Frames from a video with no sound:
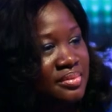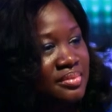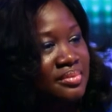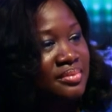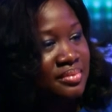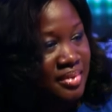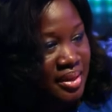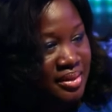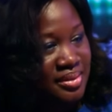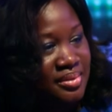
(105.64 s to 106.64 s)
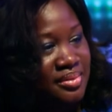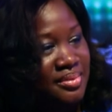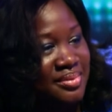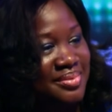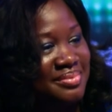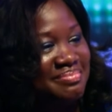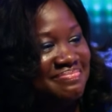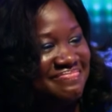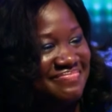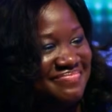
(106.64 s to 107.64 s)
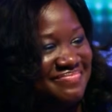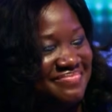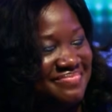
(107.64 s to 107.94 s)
Oh, tinsel, for yes. all those beautiful things that we see.